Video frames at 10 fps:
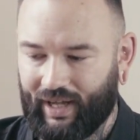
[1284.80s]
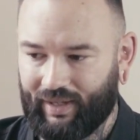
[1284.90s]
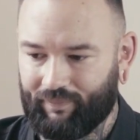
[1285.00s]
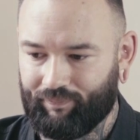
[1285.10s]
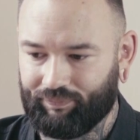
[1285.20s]

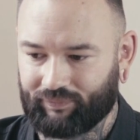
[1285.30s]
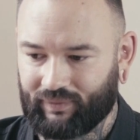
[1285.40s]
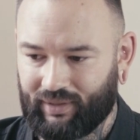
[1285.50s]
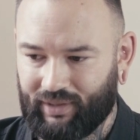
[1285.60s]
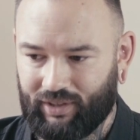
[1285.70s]

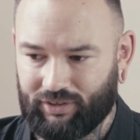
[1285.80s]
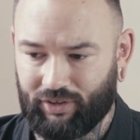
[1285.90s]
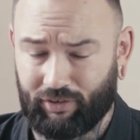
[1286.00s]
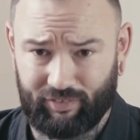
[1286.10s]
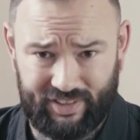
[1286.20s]
you
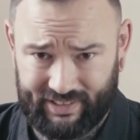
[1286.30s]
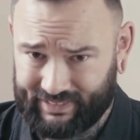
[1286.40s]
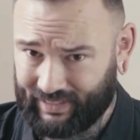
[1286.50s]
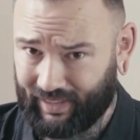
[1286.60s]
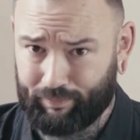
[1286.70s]
know,
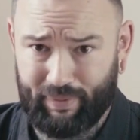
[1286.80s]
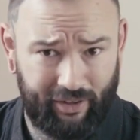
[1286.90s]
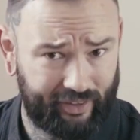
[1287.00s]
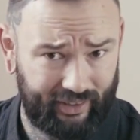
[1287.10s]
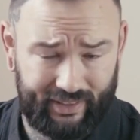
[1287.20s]
resisting
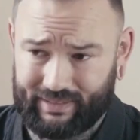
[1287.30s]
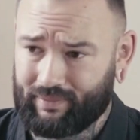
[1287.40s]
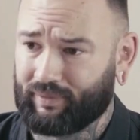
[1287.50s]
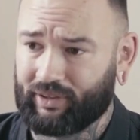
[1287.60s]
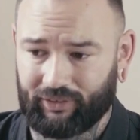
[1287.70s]

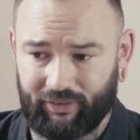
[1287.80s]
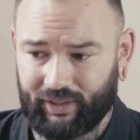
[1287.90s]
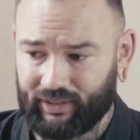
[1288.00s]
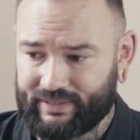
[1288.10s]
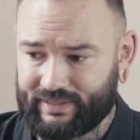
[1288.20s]
imperialism,
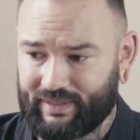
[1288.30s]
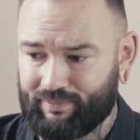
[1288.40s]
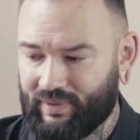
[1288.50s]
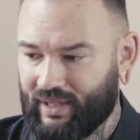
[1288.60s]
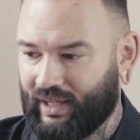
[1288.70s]

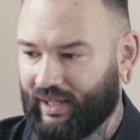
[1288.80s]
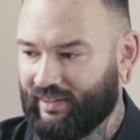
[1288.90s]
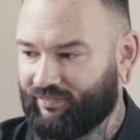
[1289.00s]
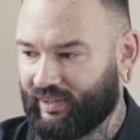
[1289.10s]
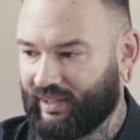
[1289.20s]
colonialism,
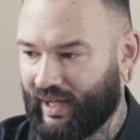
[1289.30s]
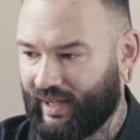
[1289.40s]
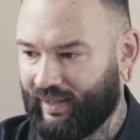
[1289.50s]
even,